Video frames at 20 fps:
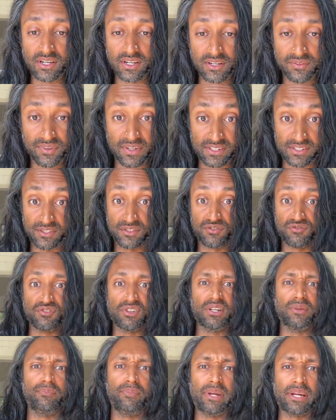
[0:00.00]
events, he's a
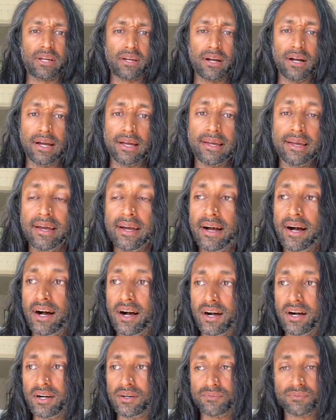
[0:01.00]
really big guy,
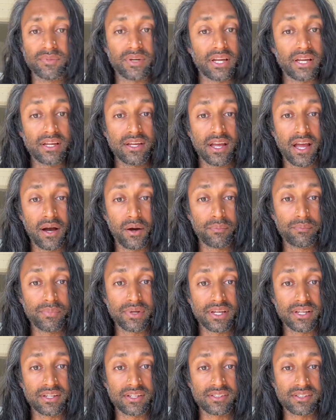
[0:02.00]
he held
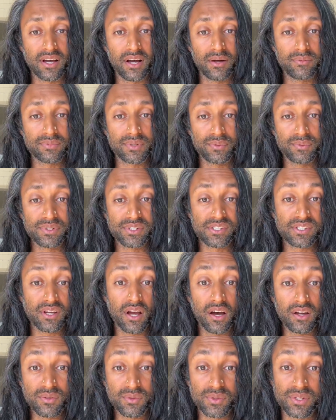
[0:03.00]
me in his arms and we just
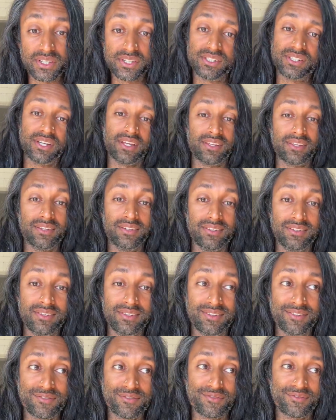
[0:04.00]
cuddled each other
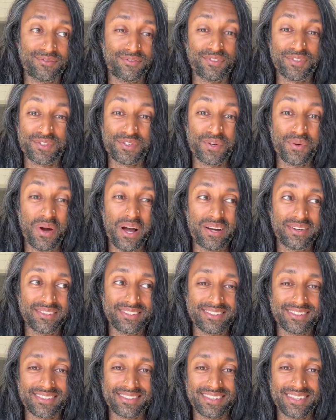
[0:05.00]
for 2
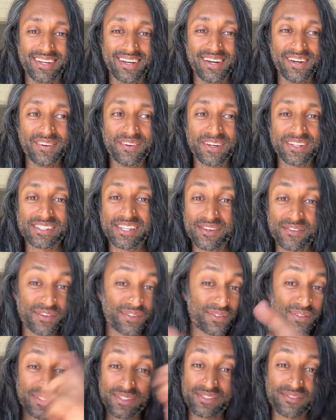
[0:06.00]
hours whilst
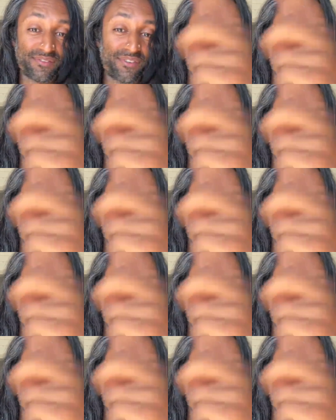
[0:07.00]
everyone was